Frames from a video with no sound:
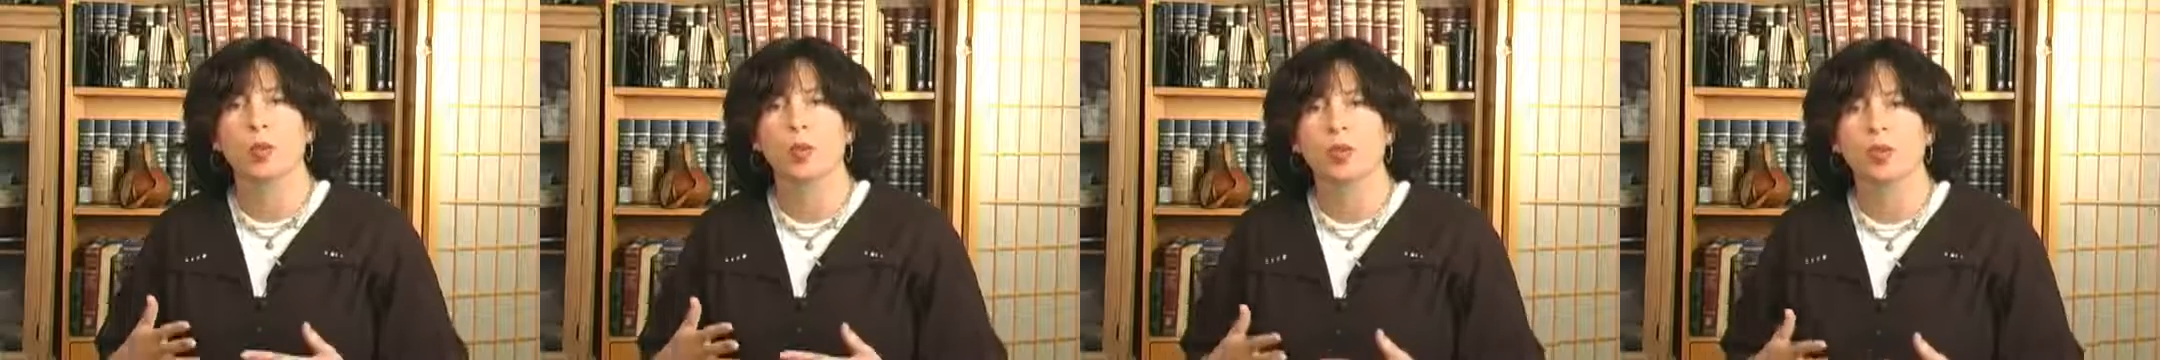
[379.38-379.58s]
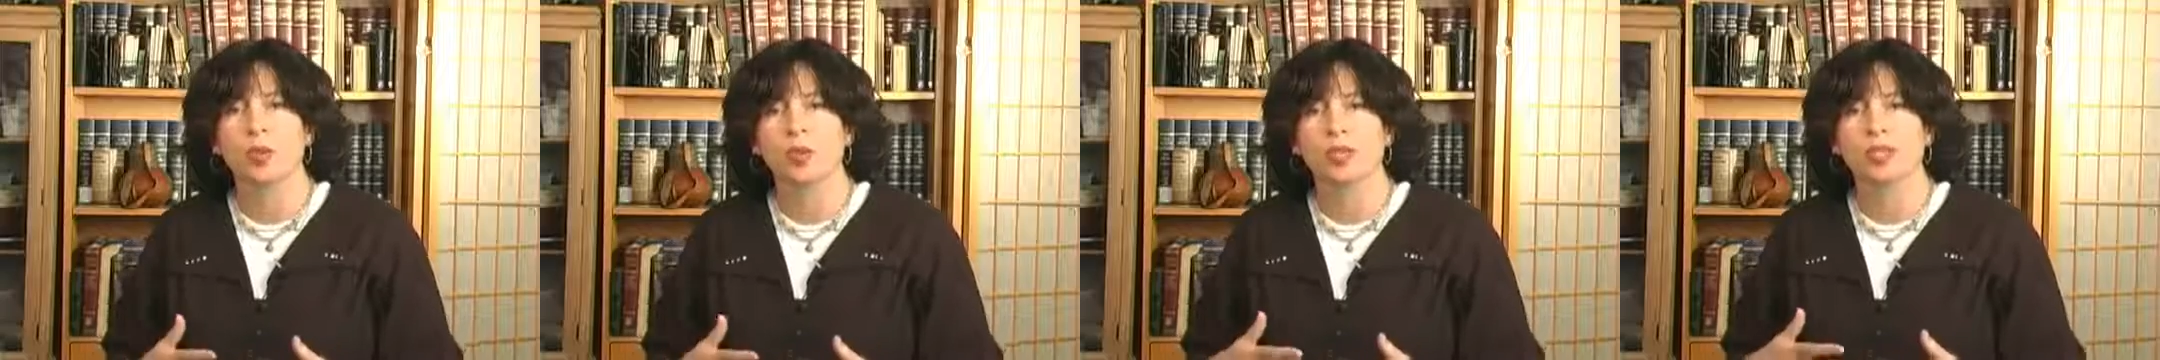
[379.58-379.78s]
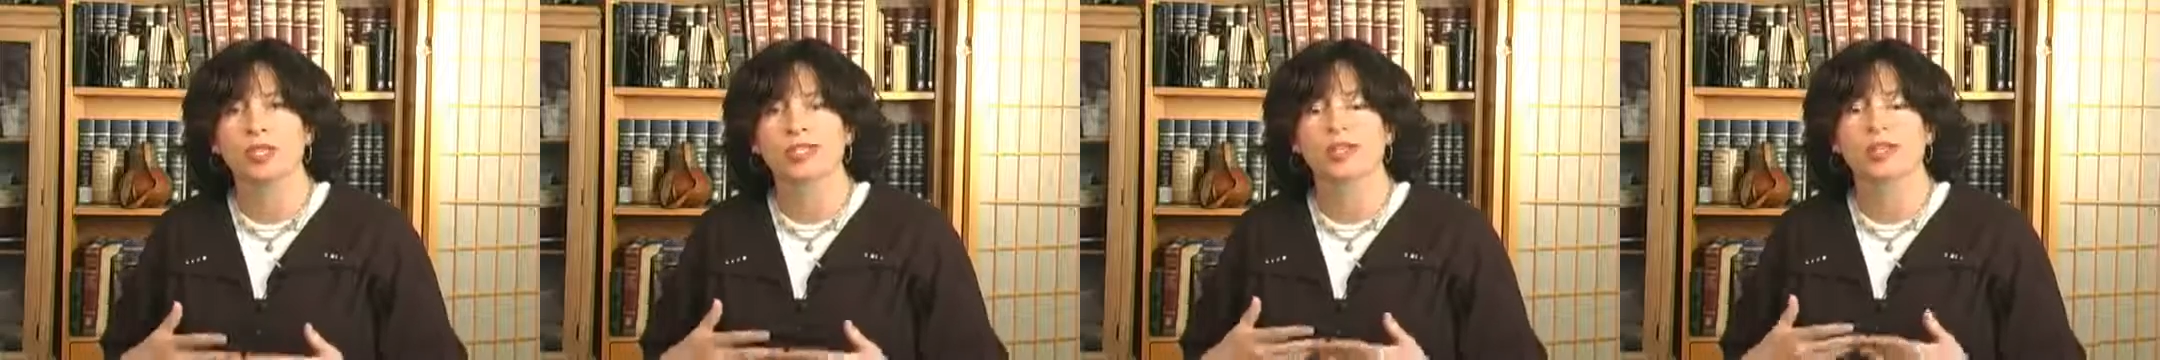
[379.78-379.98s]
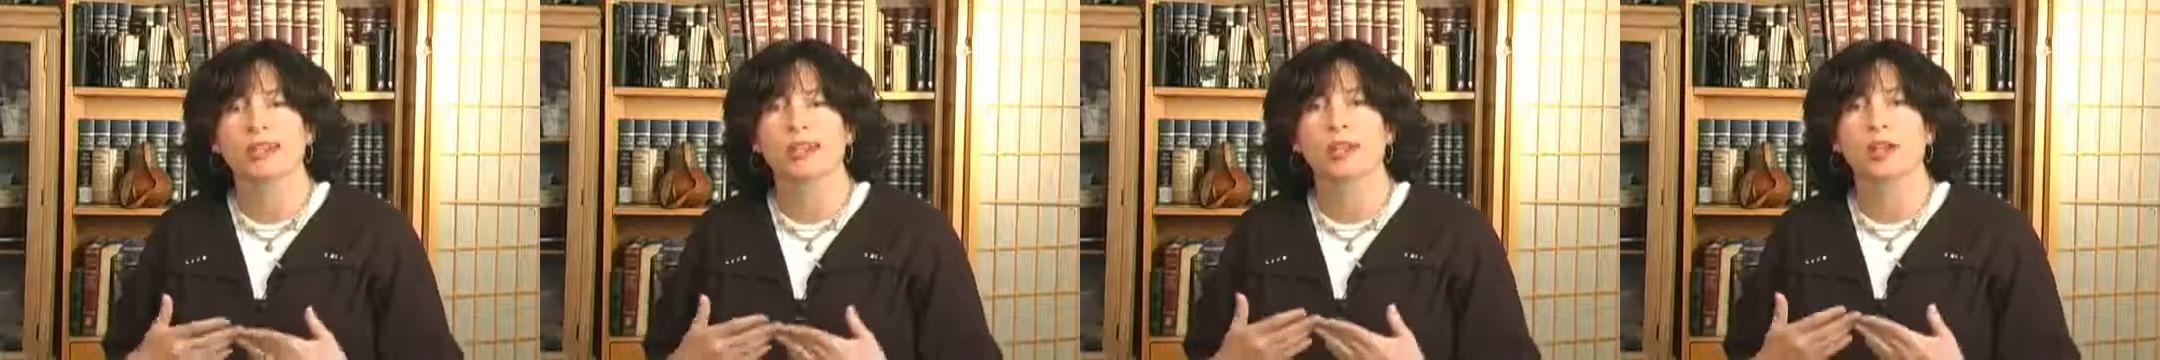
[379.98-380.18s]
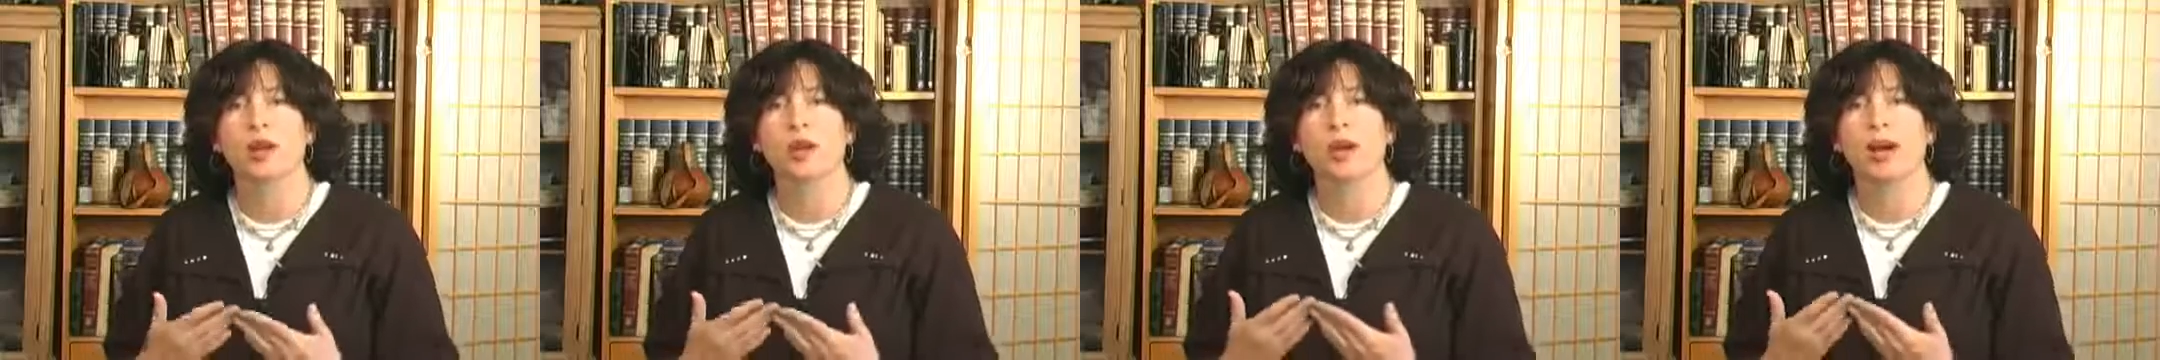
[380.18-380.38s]
words
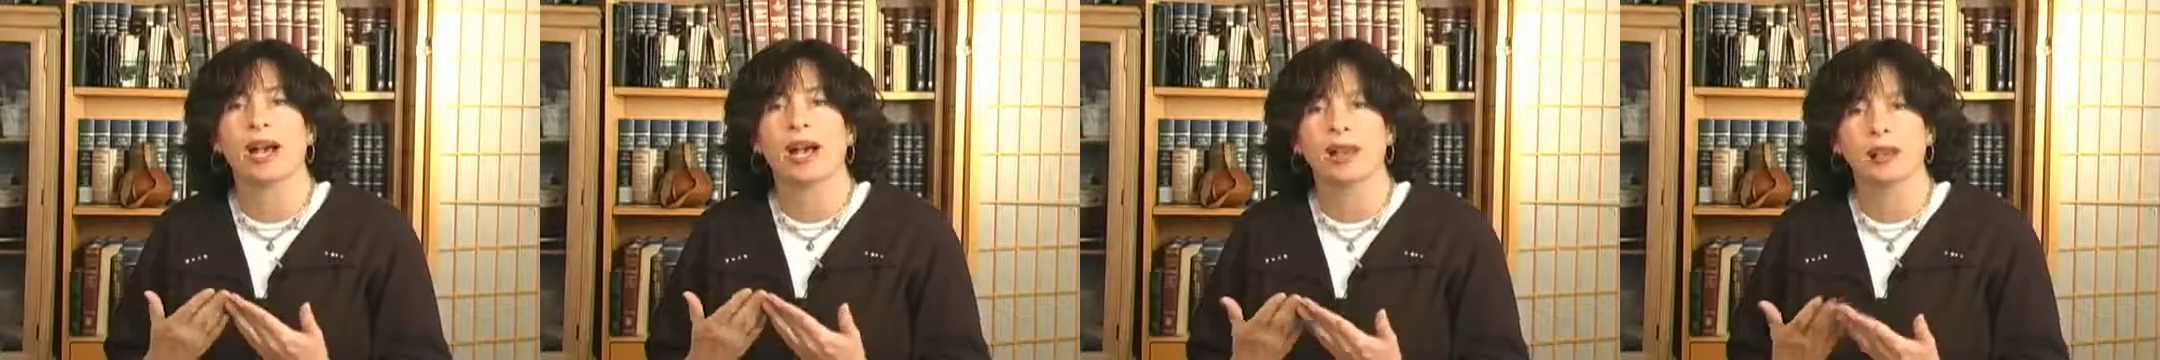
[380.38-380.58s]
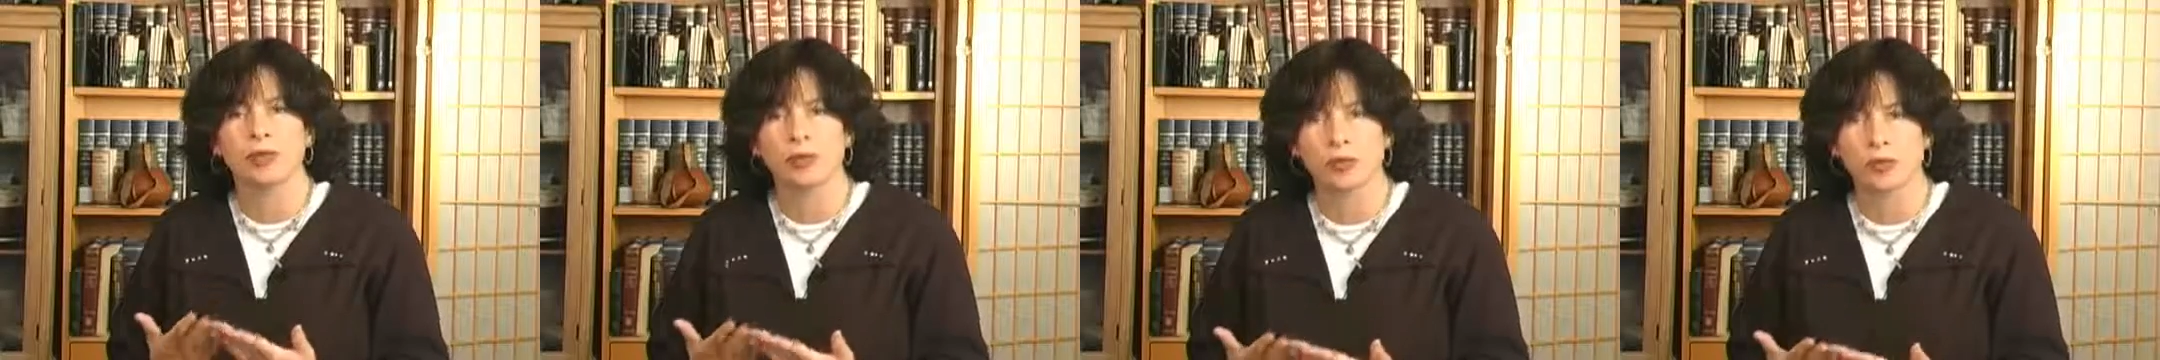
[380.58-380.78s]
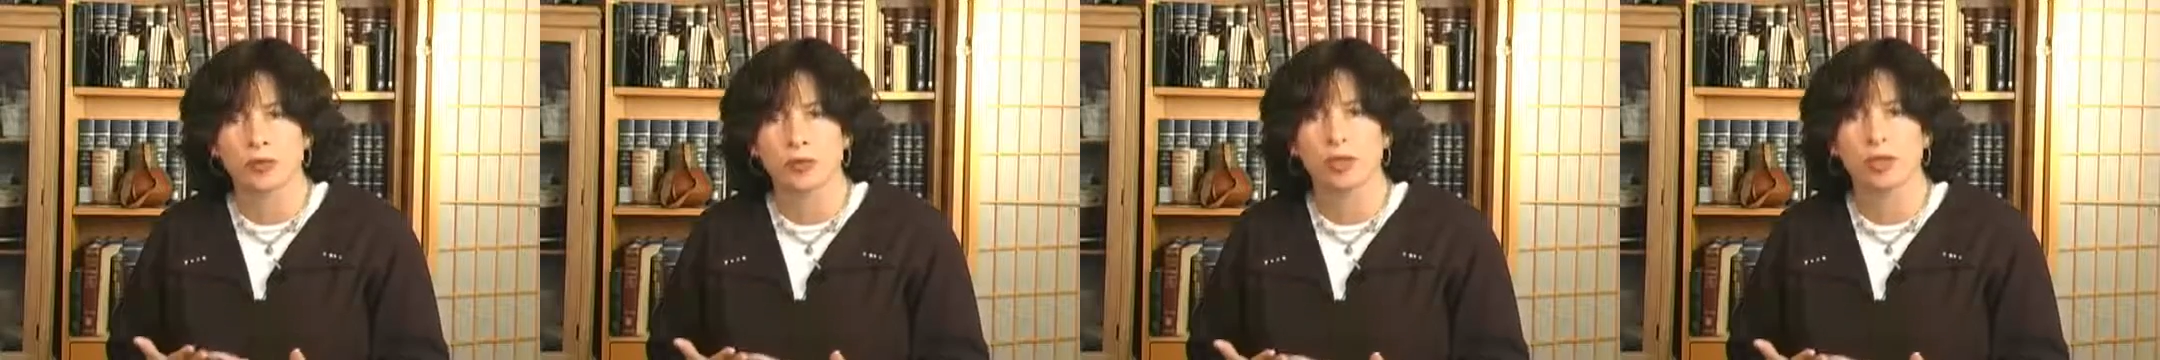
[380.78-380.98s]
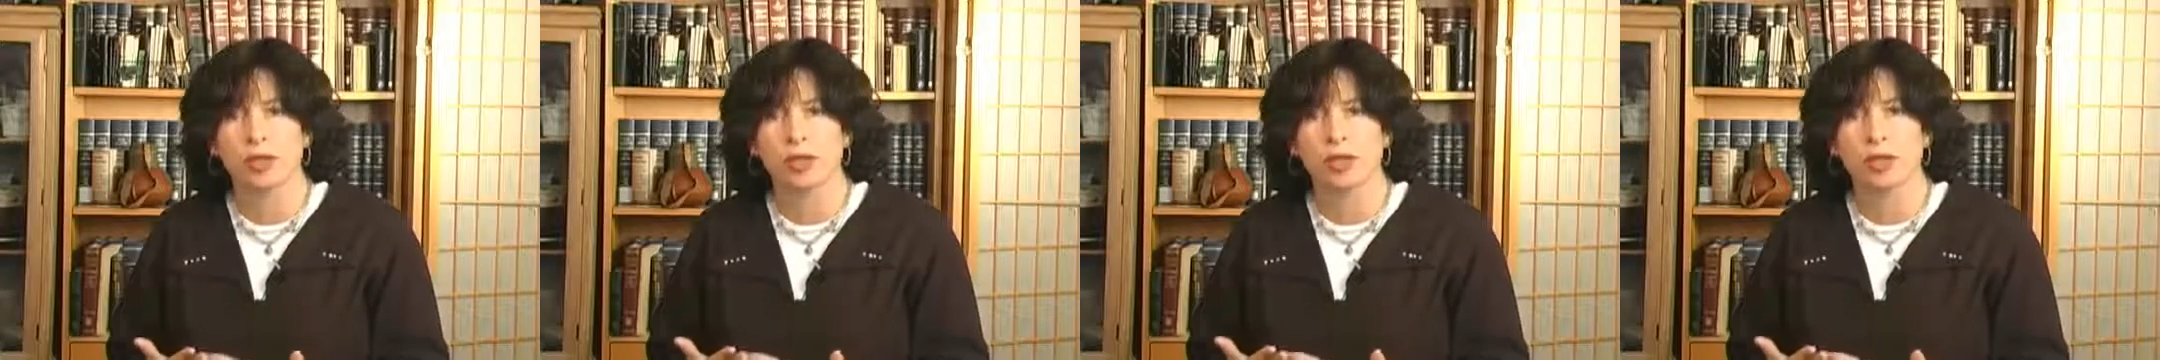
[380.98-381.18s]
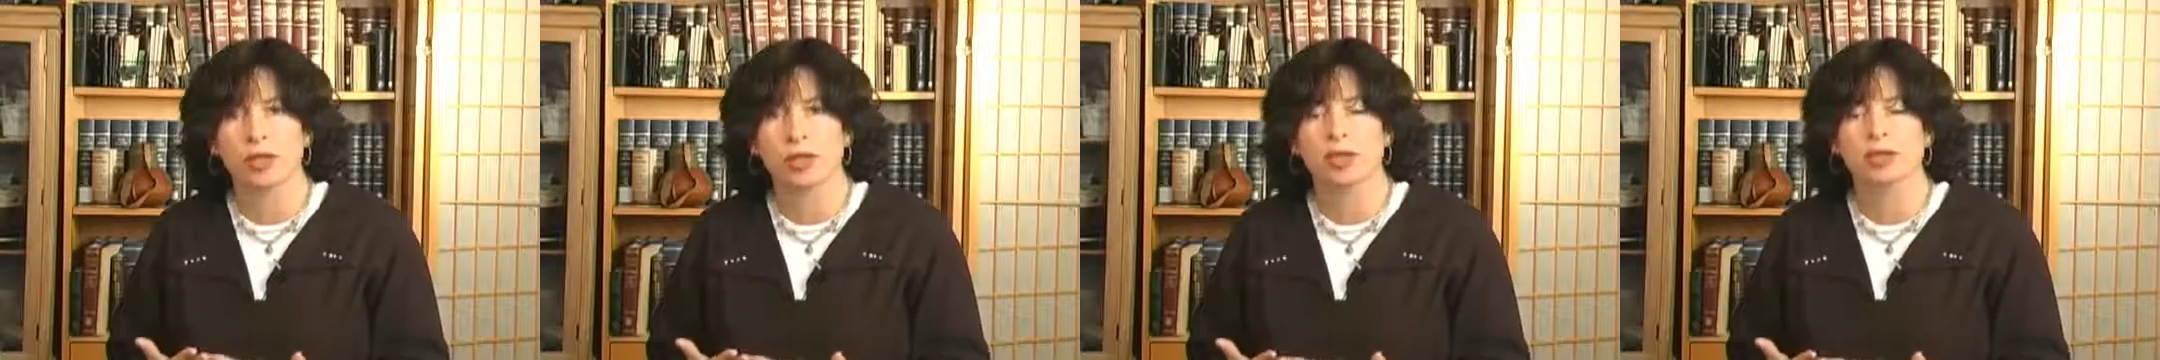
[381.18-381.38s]
that go out from
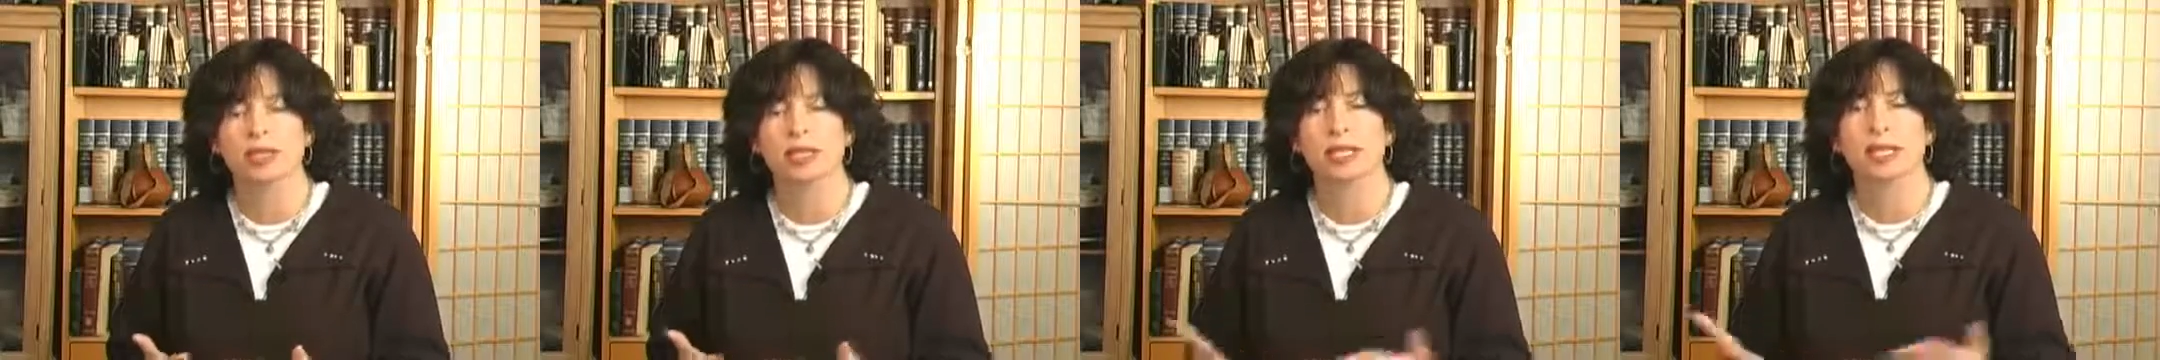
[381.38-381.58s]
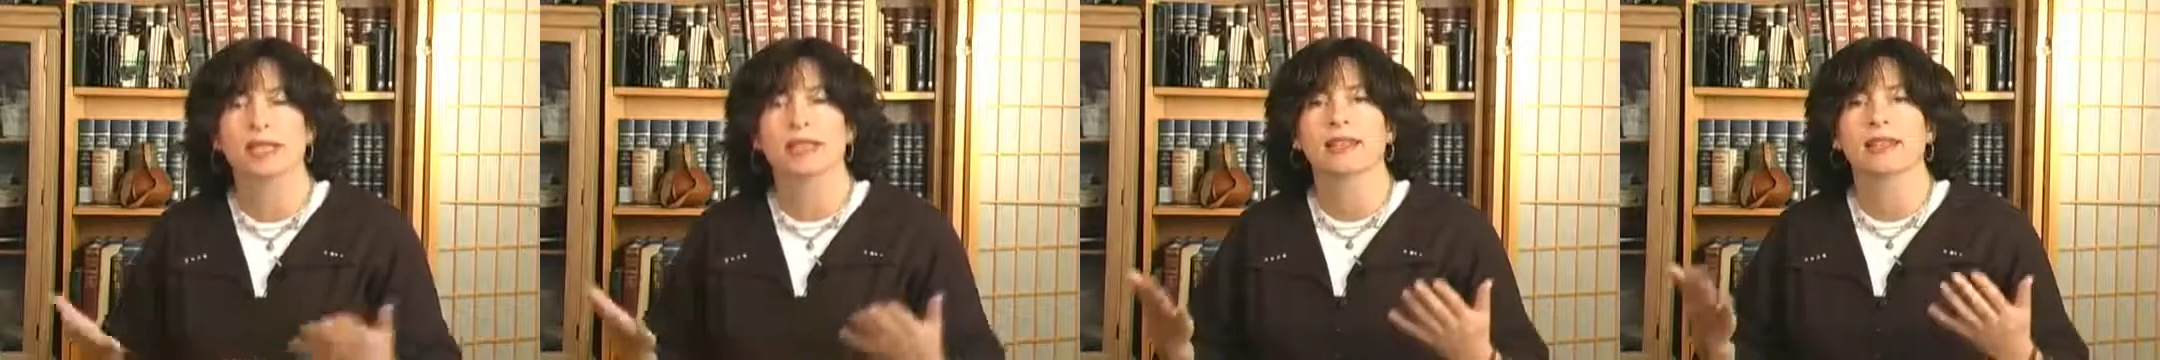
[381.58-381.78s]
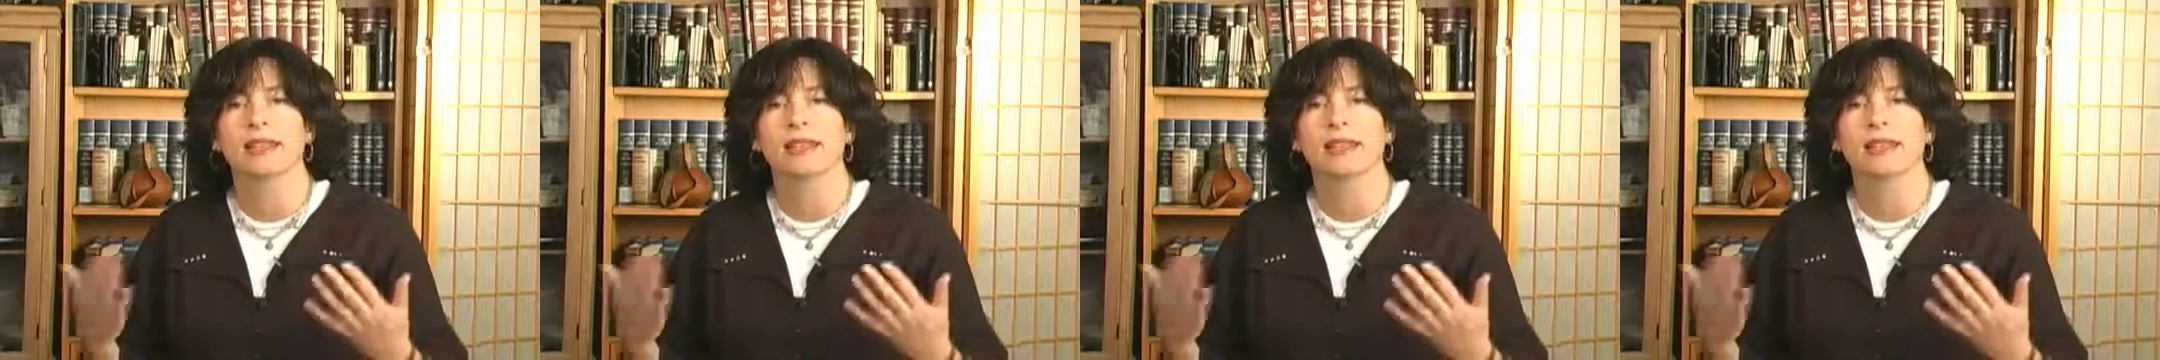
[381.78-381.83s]
the heart,